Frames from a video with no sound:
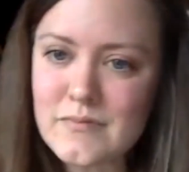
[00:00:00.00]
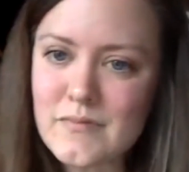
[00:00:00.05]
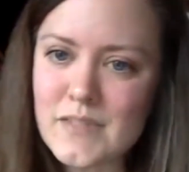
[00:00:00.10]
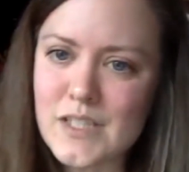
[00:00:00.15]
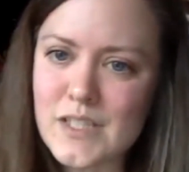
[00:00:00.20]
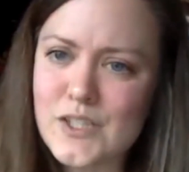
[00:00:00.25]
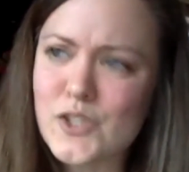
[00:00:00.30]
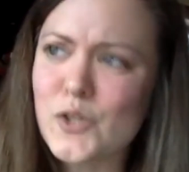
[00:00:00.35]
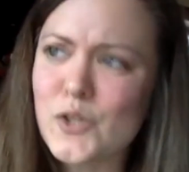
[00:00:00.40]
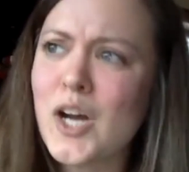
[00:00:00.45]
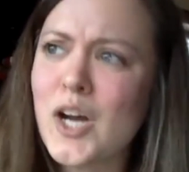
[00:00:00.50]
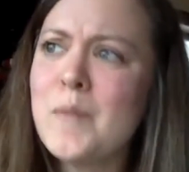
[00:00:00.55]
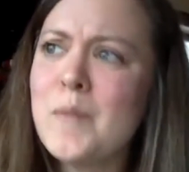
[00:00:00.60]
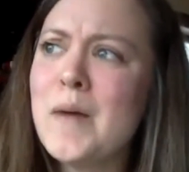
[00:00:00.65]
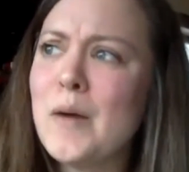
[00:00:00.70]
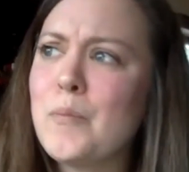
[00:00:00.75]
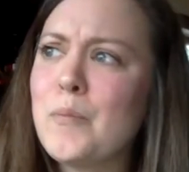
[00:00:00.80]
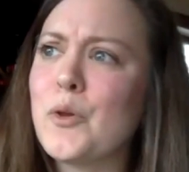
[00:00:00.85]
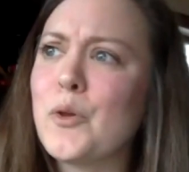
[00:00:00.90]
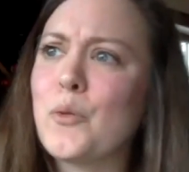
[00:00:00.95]
So come
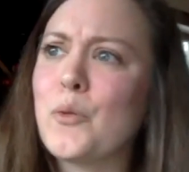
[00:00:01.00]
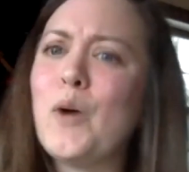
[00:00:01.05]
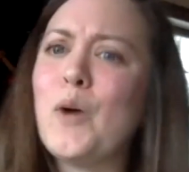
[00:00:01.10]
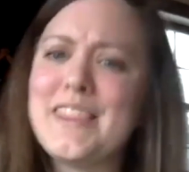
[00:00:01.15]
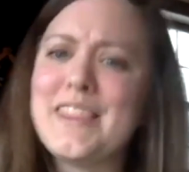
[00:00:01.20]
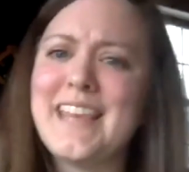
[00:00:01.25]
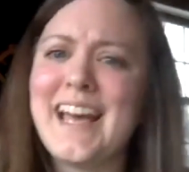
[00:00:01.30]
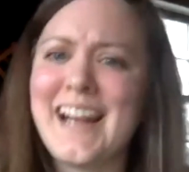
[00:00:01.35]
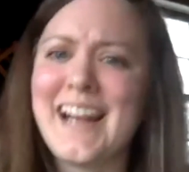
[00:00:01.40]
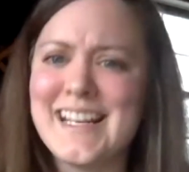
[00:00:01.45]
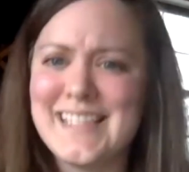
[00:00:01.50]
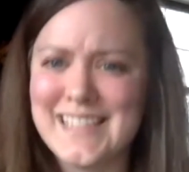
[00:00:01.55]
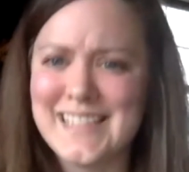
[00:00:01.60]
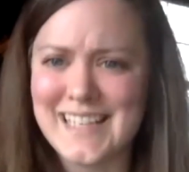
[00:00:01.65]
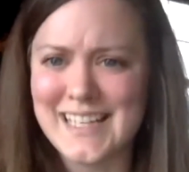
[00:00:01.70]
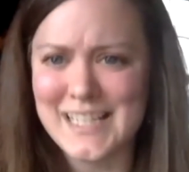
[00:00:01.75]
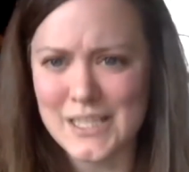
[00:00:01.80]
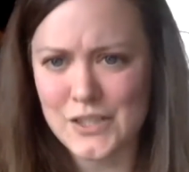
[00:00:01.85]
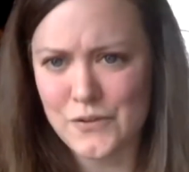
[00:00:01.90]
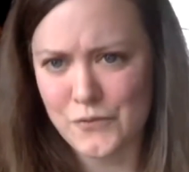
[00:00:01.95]
up with what that
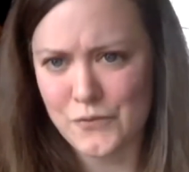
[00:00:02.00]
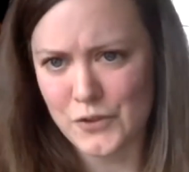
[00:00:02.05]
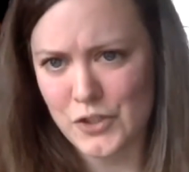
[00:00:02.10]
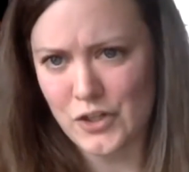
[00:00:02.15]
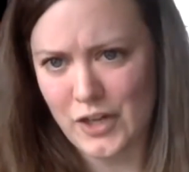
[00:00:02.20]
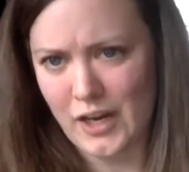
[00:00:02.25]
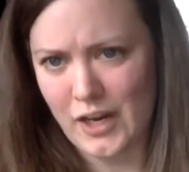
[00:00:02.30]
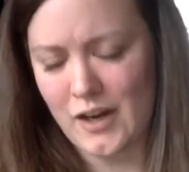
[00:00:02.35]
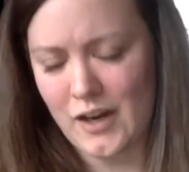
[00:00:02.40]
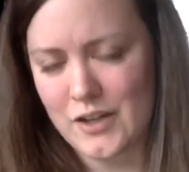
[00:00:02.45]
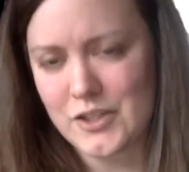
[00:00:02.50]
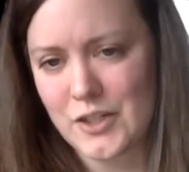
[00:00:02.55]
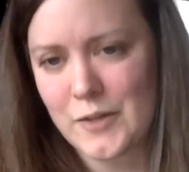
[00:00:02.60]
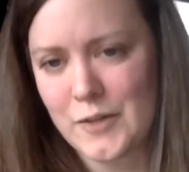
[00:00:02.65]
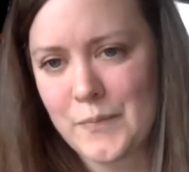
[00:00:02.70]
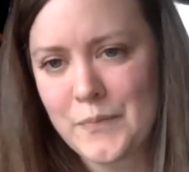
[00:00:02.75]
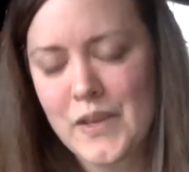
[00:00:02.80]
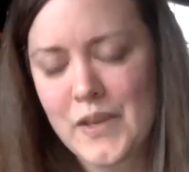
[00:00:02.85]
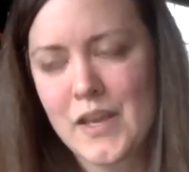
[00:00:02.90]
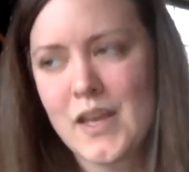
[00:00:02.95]
idea is for your character.
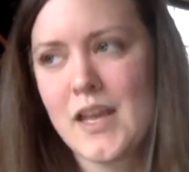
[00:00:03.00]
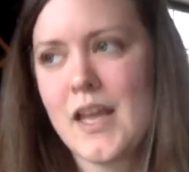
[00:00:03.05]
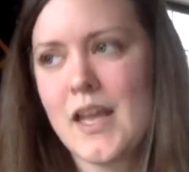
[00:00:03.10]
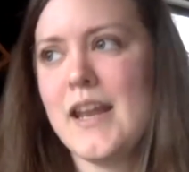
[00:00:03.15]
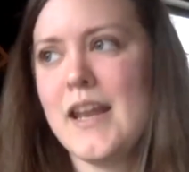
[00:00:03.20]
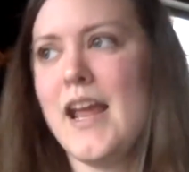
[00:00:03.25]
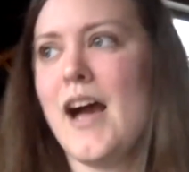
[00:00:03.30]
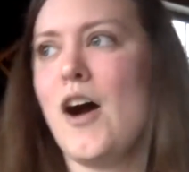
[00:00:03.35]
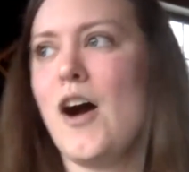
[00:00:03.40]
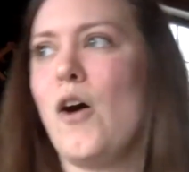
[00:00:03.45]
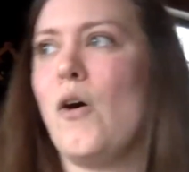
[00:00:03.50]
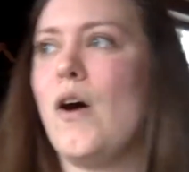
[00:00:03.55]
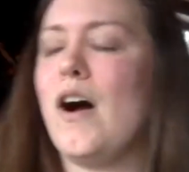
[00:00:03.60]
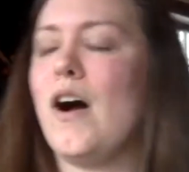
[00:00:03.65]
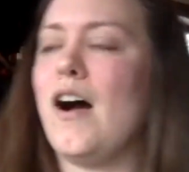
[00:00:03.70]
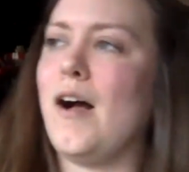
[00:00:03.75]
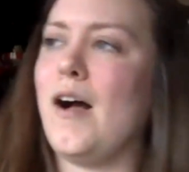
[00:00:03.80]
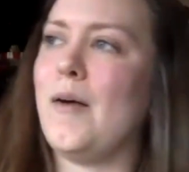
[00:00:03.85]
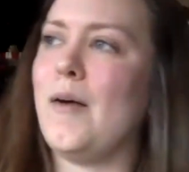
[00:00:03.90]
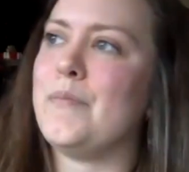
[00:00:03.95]
Now,
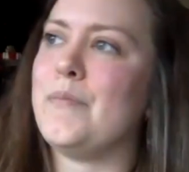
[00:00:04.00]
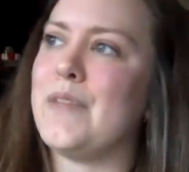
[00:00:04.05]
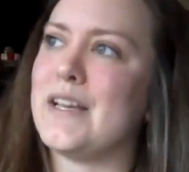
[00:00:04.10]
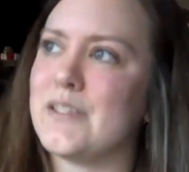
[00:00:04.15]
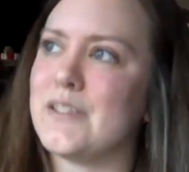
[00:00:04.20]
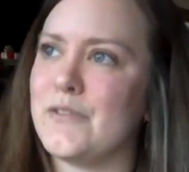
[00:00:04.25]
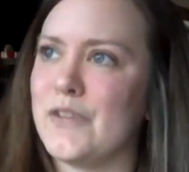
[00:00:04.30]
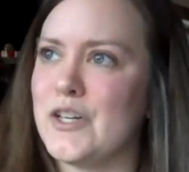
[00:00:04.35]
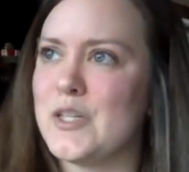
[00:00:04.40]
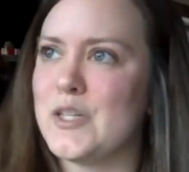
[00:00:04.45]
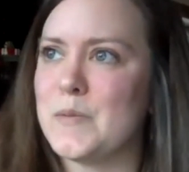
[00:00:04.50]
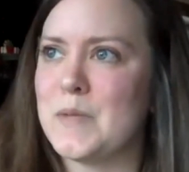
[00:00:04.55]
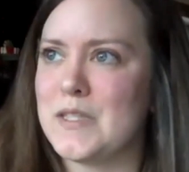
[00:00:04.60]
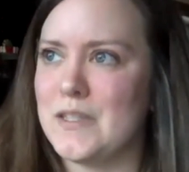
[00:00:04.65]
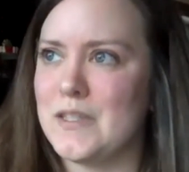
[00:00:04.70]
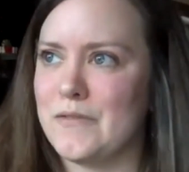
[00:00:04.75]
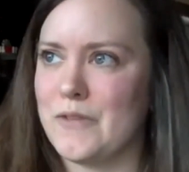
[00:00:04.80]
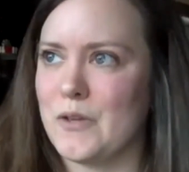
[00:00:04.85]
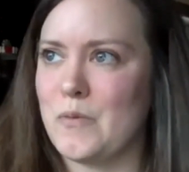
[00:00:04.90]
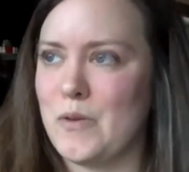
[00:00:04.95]
that's a very
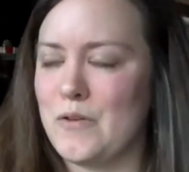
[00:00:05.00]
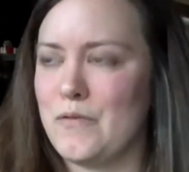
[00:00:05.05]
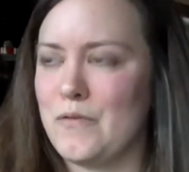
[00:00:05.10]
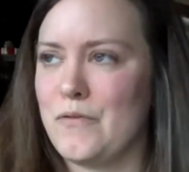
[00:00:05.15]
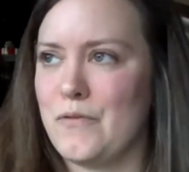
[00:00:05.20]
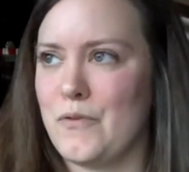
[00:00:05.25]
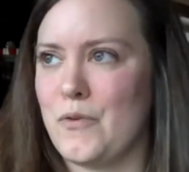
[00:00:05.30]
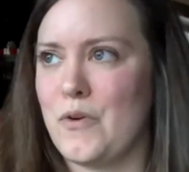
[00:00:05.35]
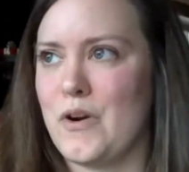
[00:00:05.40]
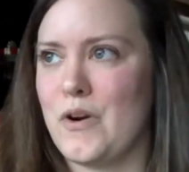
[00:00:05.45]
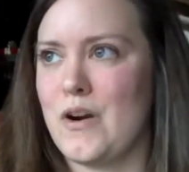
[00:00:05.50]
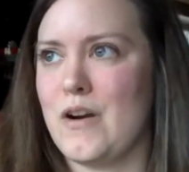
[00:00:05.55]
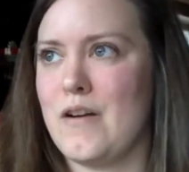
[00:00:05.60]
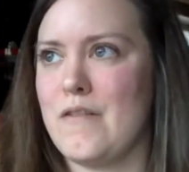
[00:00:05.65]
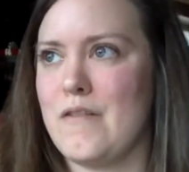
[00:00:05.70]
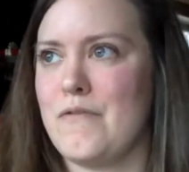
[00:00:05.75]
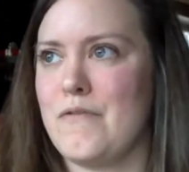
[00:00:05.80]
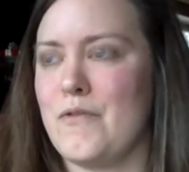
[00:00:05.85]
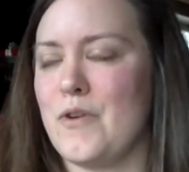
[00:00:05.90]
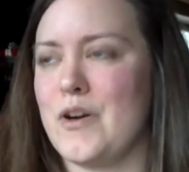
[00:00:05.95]
specific one for
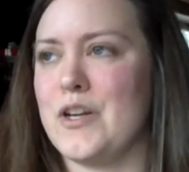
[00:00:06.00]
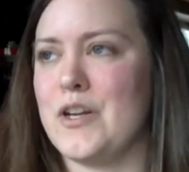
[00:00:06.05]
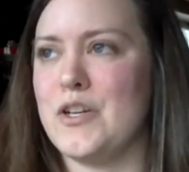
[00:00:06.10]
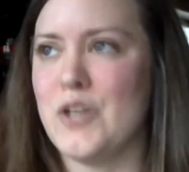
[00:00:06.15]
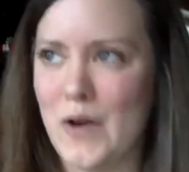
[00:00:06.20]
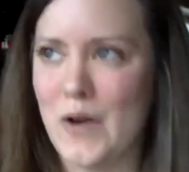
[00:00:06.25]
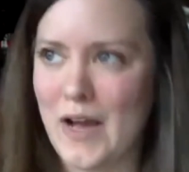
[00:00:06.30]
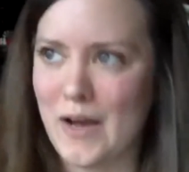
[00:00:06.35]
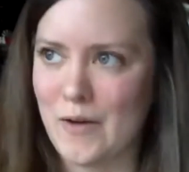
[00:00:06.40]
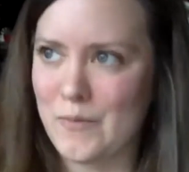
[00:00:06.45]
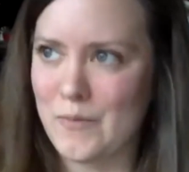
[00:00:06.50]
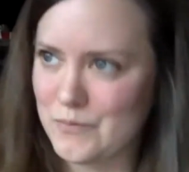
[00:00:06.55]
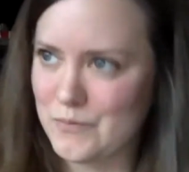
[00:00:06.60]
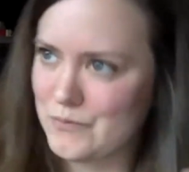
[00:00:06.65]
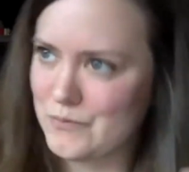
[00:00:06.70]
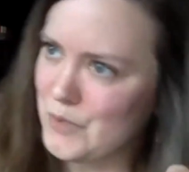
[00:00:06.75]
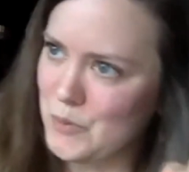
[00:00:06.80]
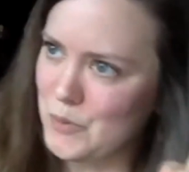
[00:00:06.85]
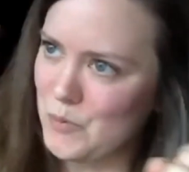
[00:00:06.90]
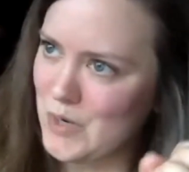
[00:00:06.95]
you know how
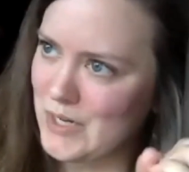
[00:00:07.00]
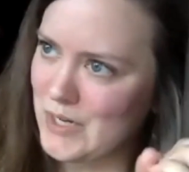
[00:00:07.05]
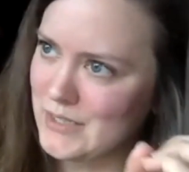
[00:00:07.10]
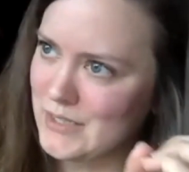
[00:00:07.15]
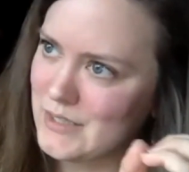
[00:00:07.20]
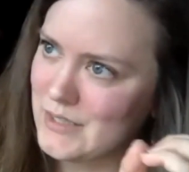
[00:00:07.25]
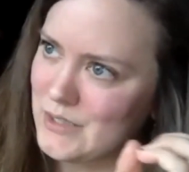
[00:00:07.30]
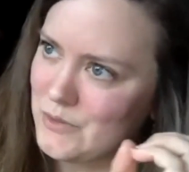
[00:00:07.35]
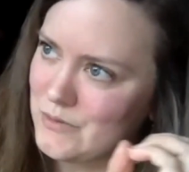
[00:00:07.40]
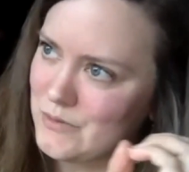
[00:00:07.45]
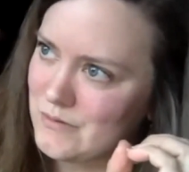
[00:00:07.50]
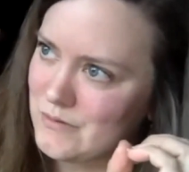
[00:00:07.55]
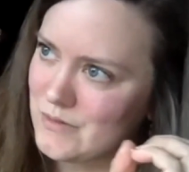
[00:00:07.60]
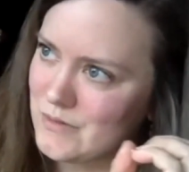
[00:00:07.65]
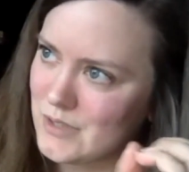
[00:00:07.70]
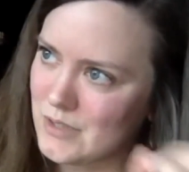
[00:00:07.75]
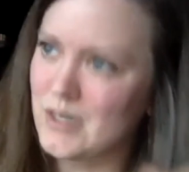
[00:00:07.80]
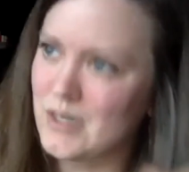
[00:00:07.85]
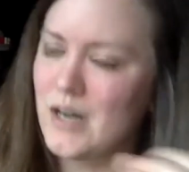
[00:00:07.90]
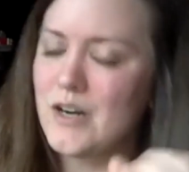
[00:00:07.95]
you want it to
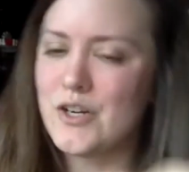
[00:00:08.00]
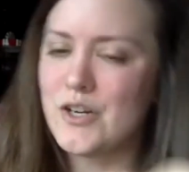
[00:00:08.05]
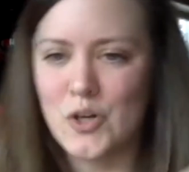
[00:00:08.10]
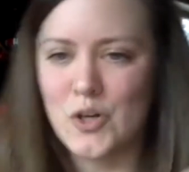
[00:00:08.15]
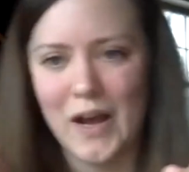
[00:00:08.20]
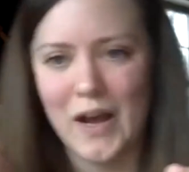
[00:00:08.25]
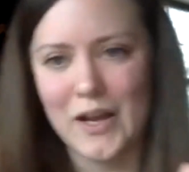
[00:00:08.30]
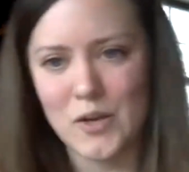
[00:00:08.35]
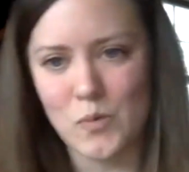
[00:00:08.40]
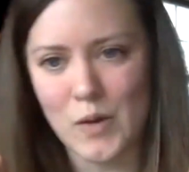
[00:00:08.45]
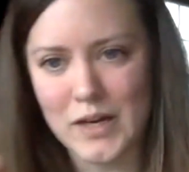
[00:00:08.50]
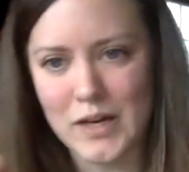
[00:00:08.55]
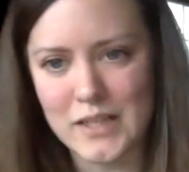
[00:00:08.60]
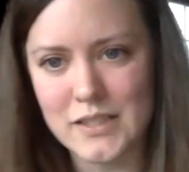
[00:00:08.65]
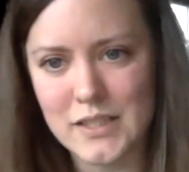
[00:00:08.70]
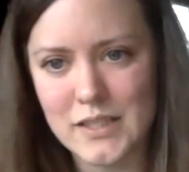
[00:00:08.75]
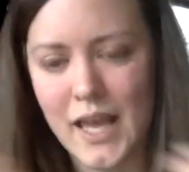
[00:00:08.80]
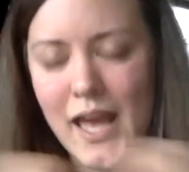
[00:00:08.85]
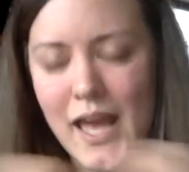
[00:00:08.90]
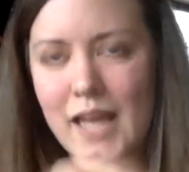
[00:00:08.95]
start and you know how you want it
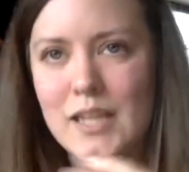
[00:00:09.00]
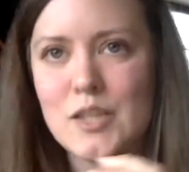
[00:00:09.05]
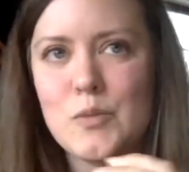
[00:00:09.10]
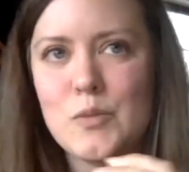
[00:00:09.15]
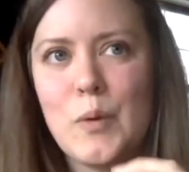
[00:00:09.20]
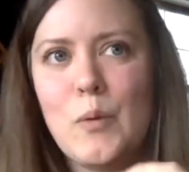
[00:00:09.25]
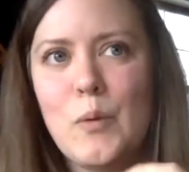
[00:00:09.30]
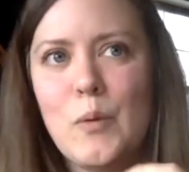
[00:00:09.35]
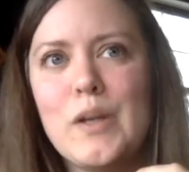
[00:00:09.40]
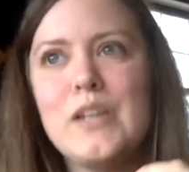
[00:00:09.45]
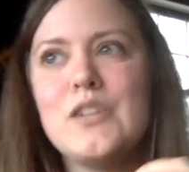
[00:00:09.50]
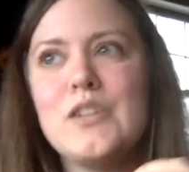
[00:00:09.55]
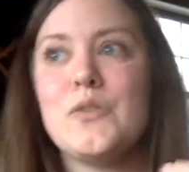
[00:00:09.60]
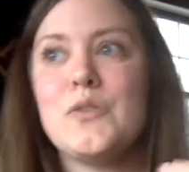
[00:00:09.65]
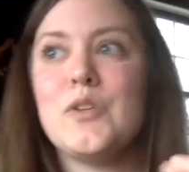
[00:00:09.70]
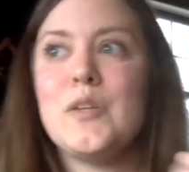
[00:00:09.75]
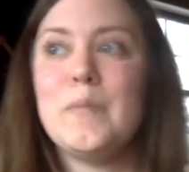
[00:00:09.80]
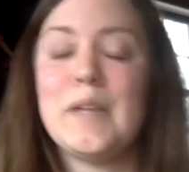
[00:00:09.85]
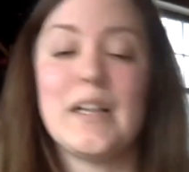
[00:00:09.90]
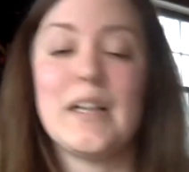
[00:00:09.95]
to end, but what do you do
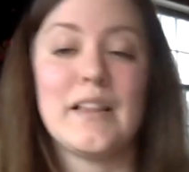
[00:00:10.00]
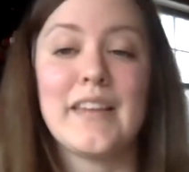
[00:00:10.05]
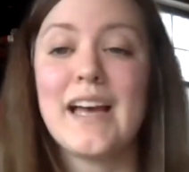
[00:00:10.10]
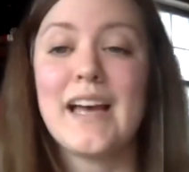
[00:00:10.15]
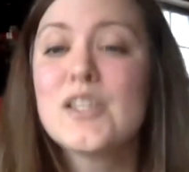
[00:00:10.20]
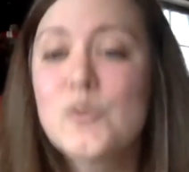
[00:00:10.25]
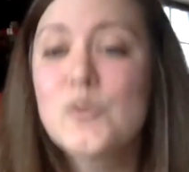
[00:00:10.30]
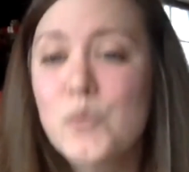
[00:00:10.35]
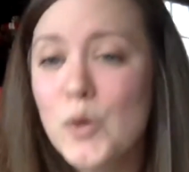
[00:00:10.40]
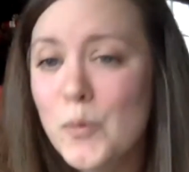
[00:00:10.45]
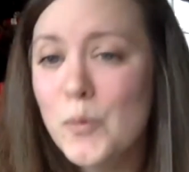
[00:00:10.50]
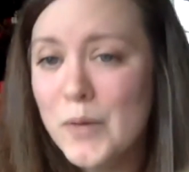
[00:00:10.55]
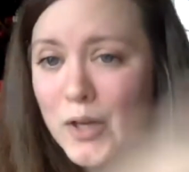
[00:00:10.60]
in the middle? That's where we